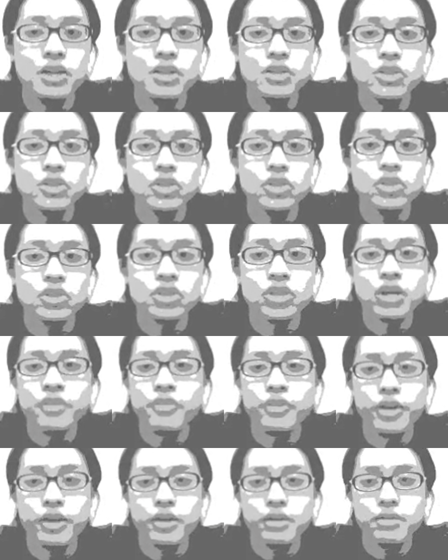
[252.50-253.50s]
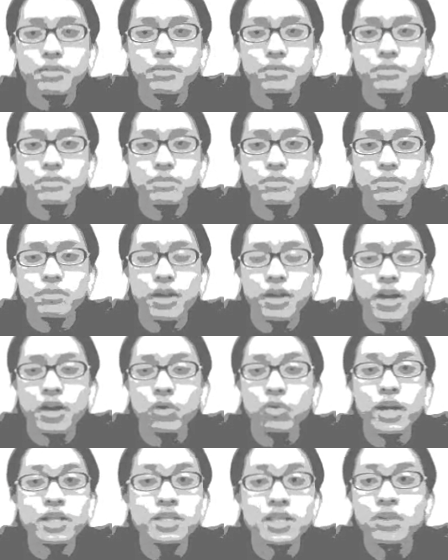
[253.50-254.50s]
and shuffle it
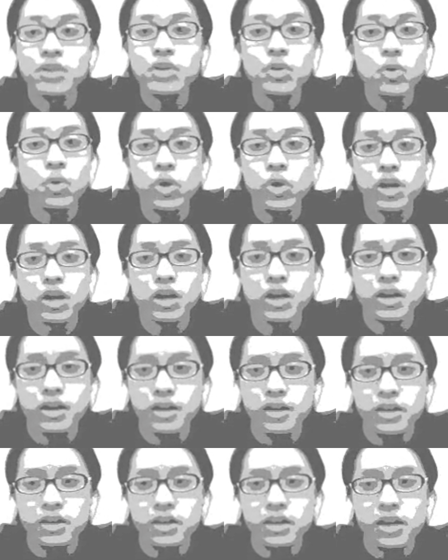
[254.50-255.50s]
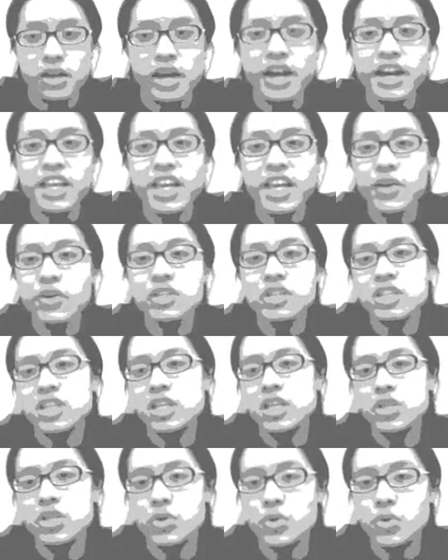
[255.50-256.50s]
and write down the order. I
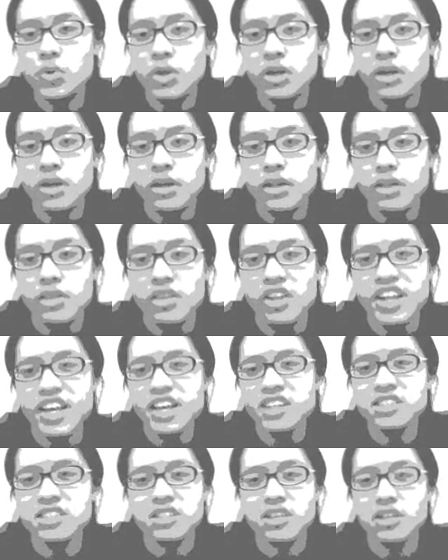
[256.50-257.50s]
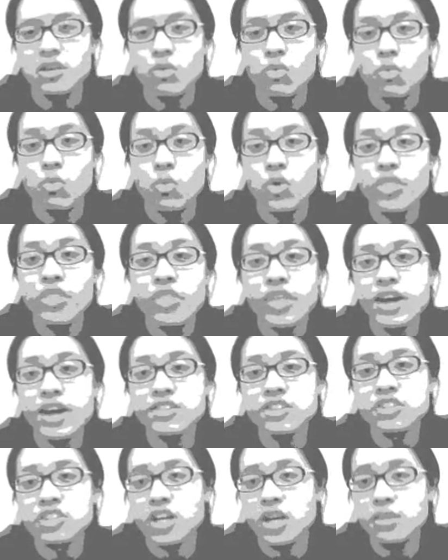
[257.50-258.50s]
guarantee you the next
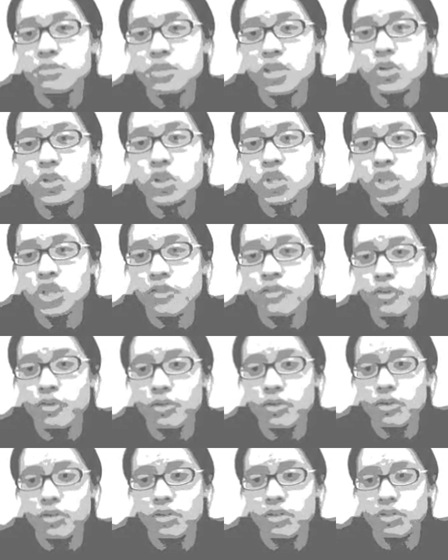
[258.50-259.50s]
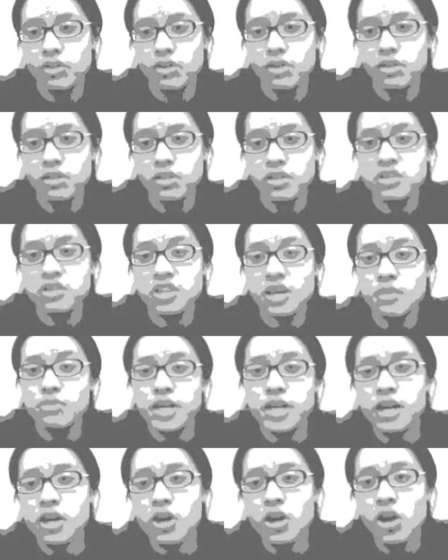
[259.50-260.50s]
1,000 times that you shuffle
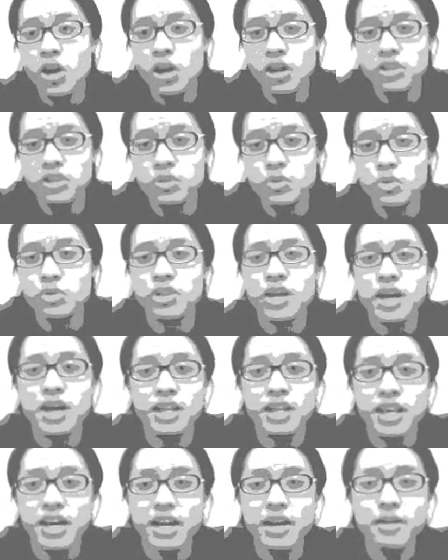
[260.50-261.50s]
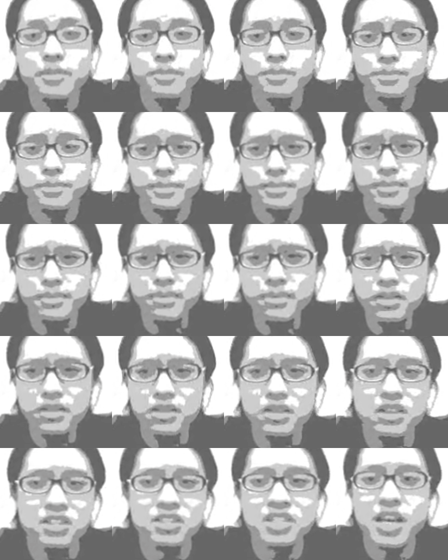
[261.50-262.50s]
the same deck of cards, you will not get
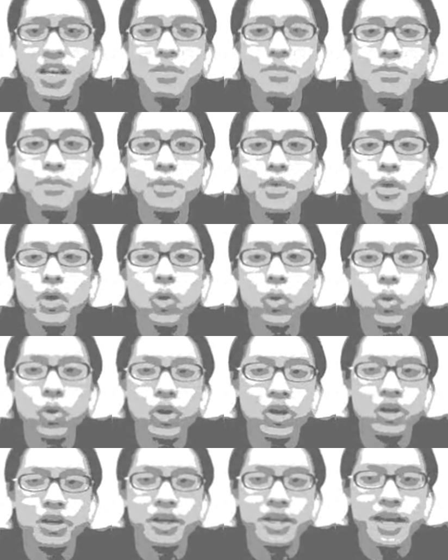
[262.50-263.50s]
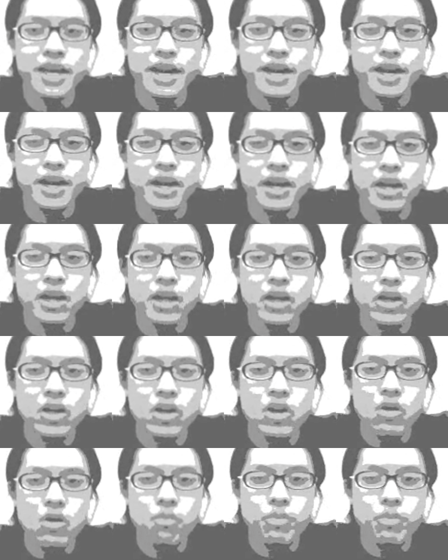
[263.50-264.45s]
the same order again.